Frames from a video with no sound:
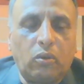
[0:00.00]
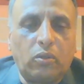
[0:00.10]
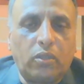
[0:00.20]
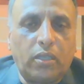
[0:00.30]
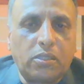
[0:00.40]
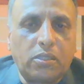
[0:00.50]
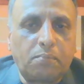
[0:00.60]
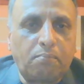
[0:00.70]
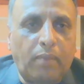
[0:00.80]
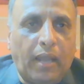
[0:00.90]
this
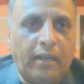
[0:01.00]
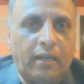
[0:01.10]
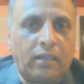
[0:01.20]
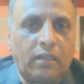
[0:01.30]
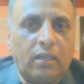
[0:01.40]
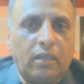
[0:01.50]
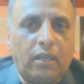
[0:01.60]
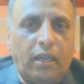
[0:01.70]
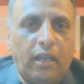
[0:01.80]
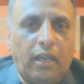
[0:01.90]
planet,
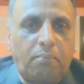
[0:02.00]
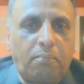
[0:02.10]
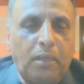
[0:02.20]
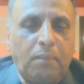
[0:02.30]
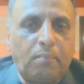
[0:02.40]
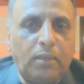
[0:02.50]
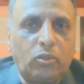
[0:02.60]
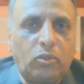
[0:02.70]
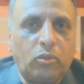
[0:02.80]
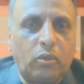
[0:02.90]
and people
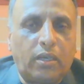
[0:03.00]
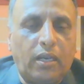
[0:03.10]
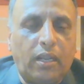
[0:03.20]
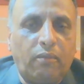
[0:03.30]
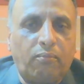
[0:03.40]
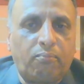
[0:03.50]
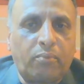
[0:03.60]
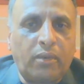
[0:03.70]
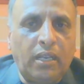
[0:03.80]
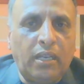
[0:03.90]
should live
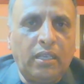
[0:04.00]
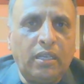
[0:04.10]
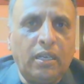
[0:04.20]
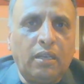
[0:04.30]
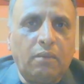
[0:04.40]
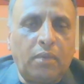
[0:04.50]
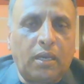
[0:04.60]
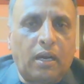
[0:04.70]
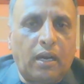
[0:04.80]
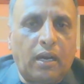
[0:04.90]
freely,
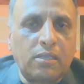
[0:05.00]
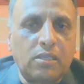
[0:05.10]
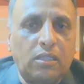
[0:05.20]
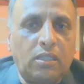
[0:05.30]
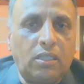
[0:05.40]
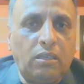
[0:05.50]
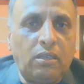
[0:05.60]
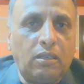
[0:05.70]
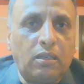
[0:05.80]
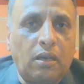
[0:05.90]
because
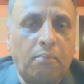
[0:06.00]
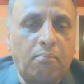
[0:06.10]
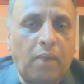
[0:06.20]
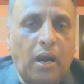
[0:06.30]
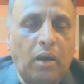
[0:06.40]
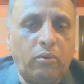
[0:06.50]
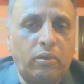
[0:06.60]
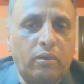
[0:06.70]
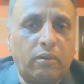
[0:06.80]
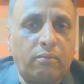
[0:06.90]
the amount
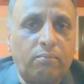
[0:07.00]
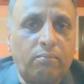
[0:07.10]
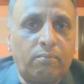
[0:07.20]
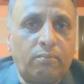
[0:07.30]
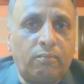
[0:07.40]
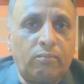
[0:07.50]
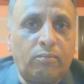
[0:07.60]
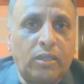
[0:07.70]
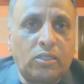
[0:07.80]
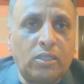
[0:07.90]

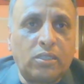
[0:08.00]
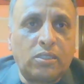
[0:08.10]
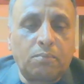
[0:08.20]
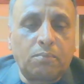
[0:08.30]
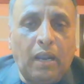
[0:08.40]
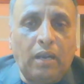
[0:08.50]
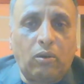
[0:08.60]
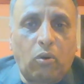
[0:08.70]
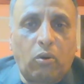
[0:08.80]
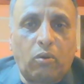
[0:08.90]
which is spent
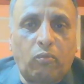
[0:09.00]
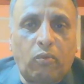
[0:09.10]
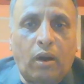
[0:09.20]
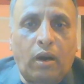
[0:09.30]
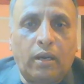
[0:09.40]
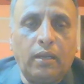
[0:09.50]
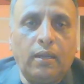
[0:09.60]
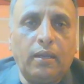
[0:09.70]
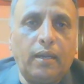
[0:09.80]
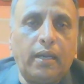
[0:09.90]
on war,
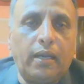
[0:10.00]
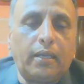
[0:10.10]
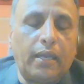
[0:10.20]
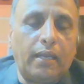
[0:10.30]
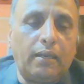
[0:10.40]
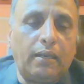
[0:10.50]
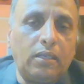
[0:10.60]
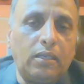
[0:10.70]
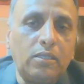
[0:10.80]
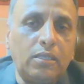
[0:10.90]
it can
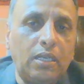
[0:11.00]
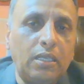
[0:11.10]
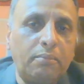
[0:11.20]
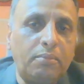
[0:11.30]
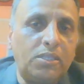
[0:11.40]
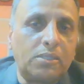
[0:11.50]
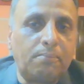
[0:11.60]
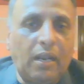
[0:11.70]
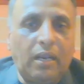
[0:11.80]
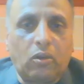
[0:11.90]
easily be
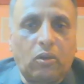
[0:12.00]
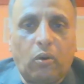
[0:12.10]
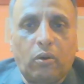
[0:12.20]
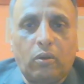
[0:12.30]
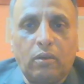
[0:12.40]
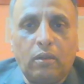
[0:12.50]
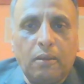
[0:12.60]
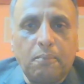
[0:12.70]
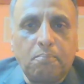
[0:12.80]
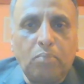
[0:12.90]
spent on
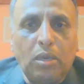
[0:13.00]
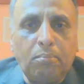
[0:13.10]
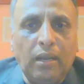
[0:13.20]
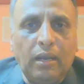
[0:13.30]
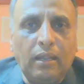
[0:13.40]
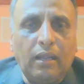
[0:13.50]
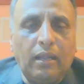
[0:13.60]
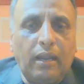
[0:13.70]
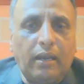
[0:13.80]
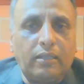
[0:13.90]
people,
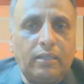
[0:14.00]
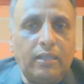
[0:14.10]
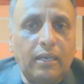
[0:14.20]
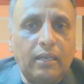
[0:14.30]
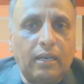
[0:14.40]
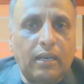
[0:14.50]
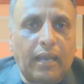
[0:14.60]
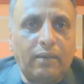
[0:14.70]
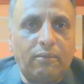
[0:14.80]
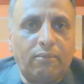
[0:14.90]
and their
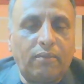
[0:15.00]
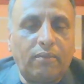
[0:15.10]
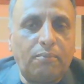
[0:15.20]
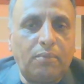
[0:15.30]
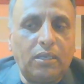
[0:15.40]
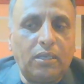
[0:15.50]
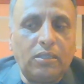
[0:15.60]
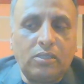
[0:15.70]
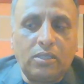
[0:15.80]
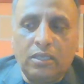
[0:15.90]
life will be
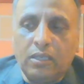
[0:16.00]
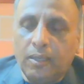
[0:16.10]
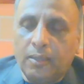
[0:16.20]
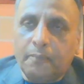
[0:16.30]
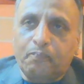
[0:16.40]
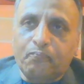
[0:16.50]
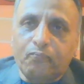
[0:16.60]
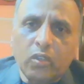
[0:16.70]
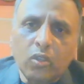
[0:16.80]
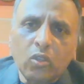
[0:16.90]
easy.
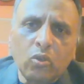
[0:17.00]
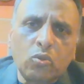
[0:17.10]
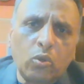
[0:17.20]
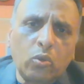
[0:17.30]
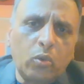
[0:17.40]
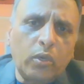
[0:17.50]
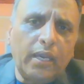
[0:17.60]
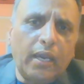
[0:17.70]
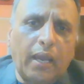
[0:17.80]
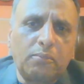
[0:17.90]
So today
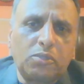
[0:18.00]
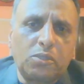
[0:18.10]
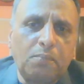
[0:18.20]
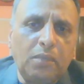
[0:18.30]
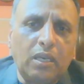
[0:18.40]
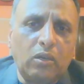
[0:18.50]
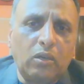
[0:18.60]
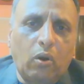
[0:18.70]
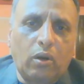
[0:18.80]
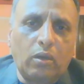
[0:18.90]
I am speaking
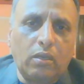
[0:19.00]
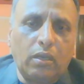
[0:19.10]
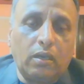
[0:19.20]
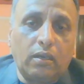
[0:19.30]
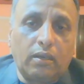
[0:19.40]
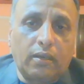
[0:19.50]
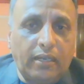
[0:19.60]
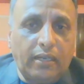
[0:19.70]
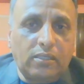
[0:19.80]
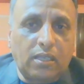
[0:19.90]
on
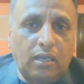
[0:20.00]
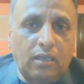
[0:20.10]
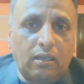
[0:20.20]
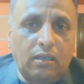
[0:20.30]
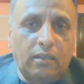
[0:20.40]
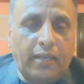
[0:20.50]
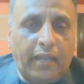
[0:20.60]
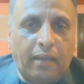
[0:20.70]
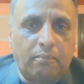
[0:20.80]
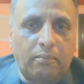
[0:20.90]
Renaissance Dam.